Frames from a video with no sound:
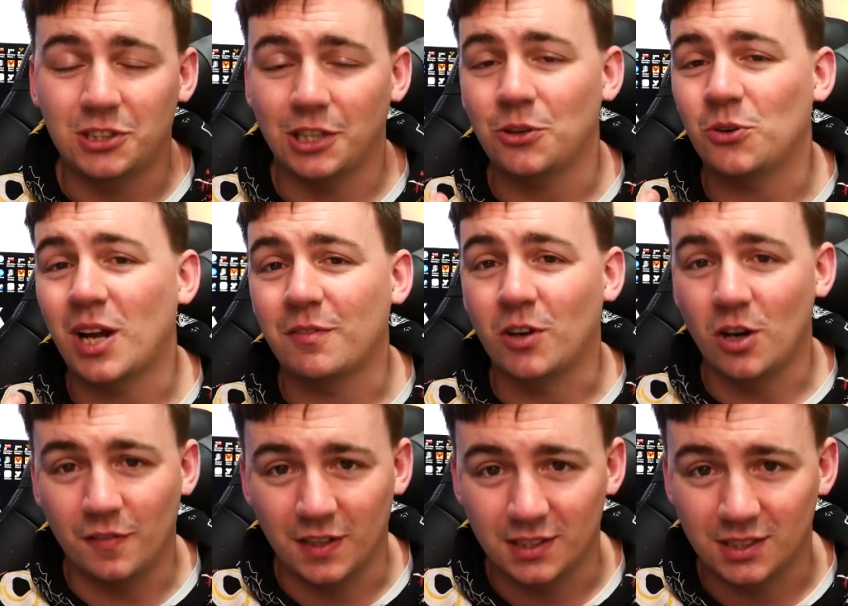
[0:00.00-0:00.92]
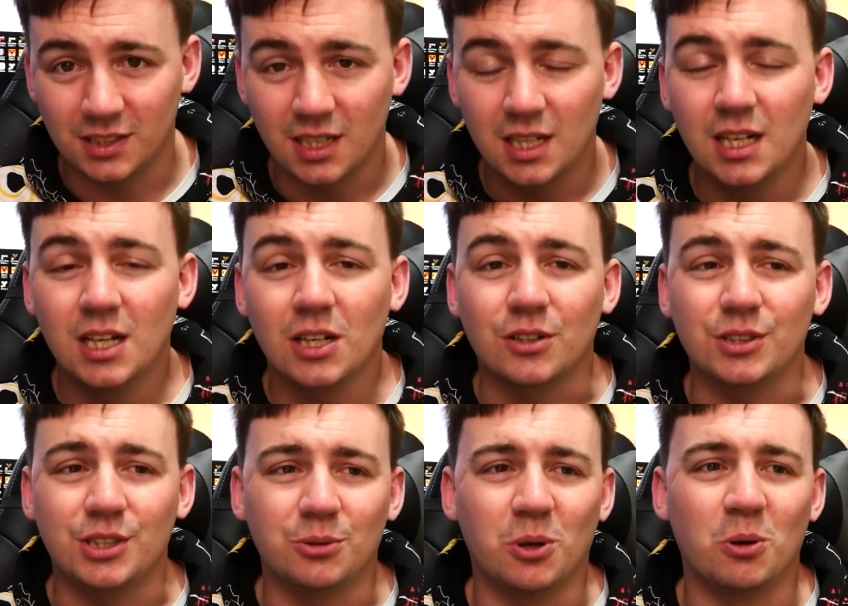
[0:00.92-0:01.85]
They don't have covers
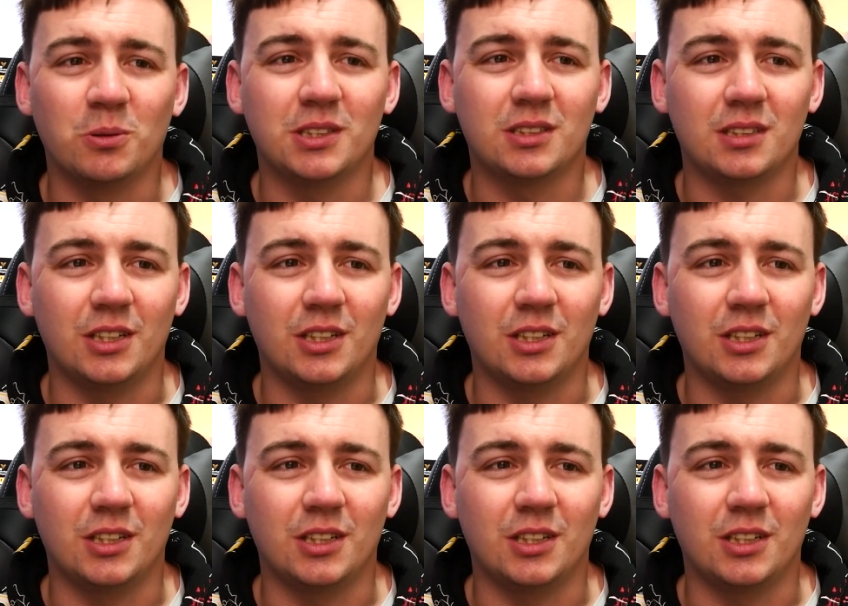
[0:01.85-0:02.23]
because you always,